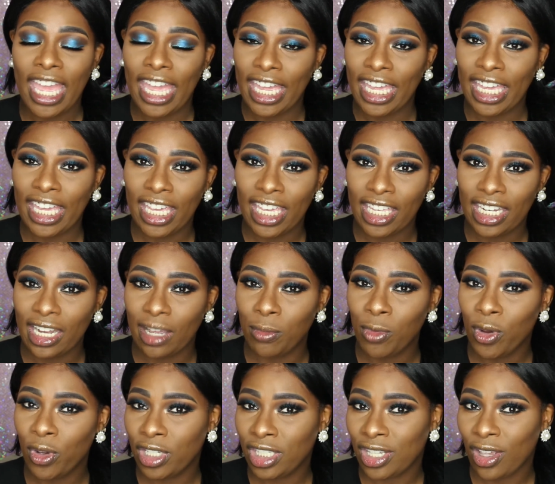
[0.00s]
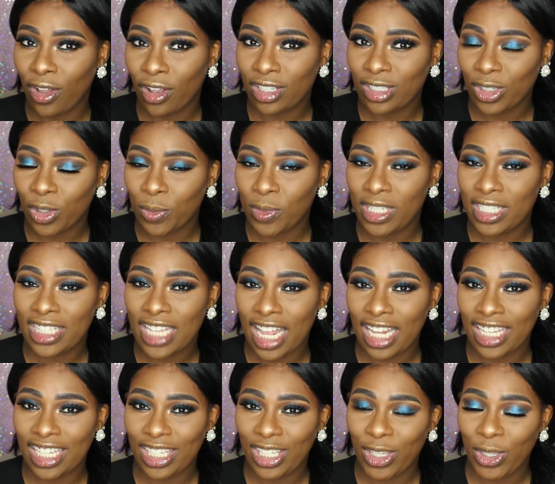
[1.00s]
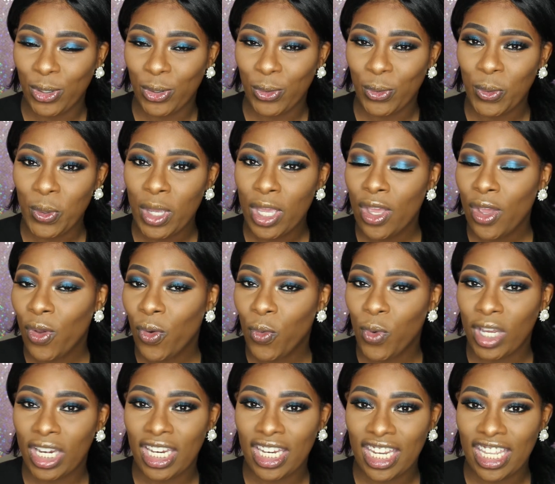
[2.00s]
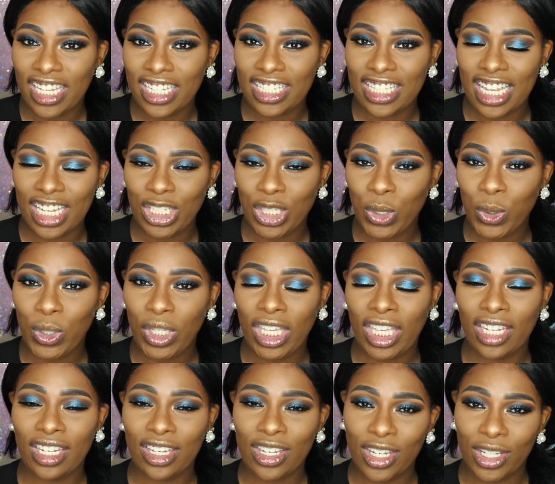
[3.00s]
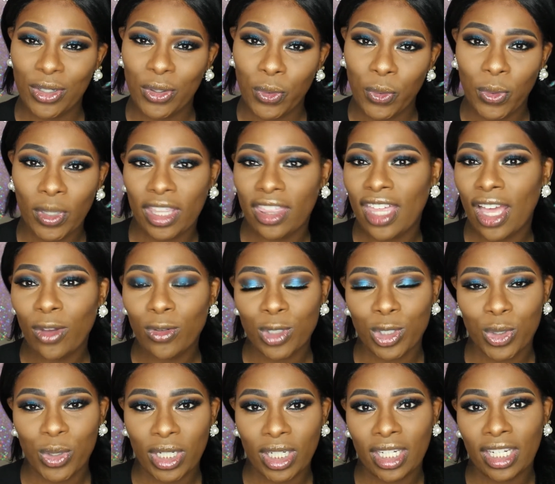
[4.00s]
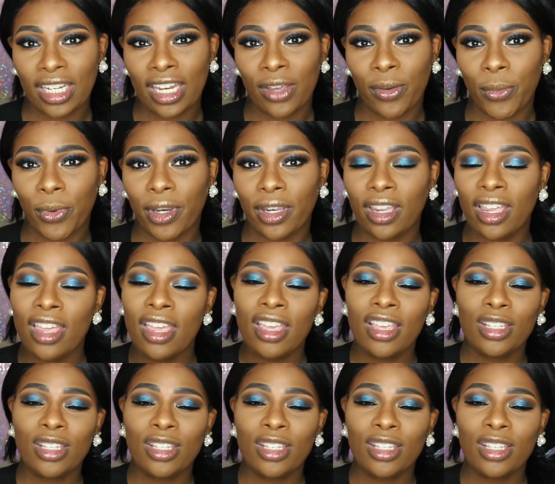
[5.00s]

and I'm going to also be telling you what it is that you can do without joining a network.